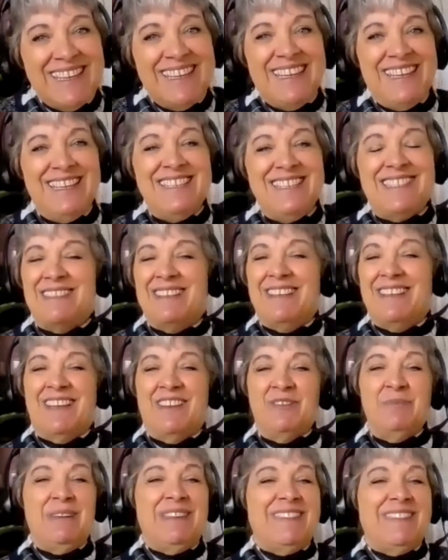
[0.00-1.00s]
He's
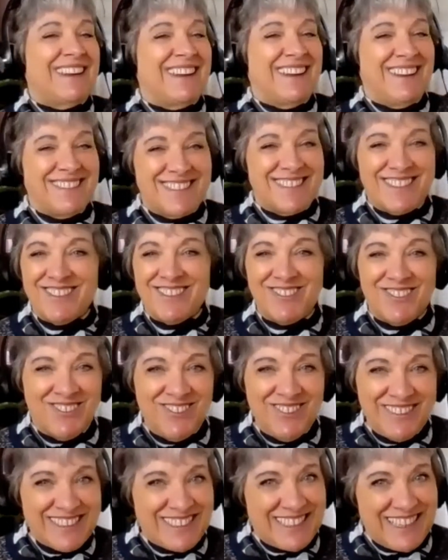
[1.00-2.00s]
giving me that answer
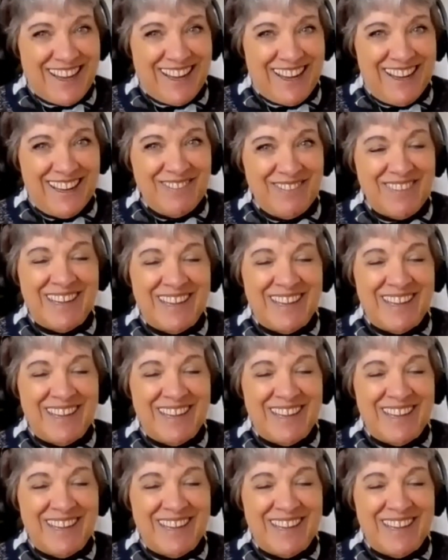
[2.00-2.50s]
all the time.